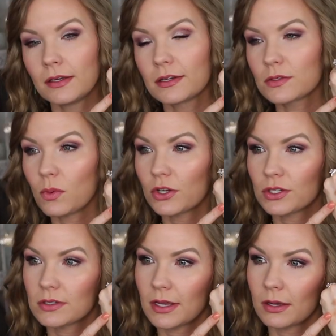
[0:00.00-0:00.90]
In a swatch,
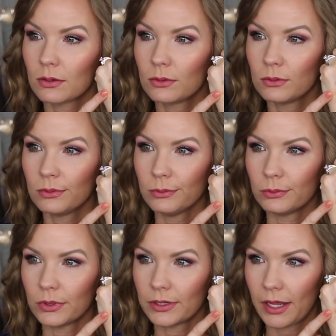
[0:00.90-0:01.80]
it's like,
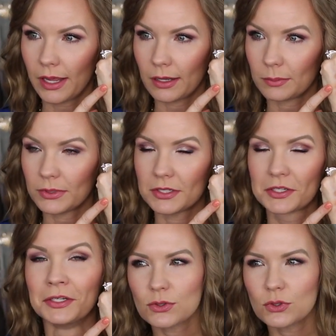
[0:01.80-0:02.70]
what happened?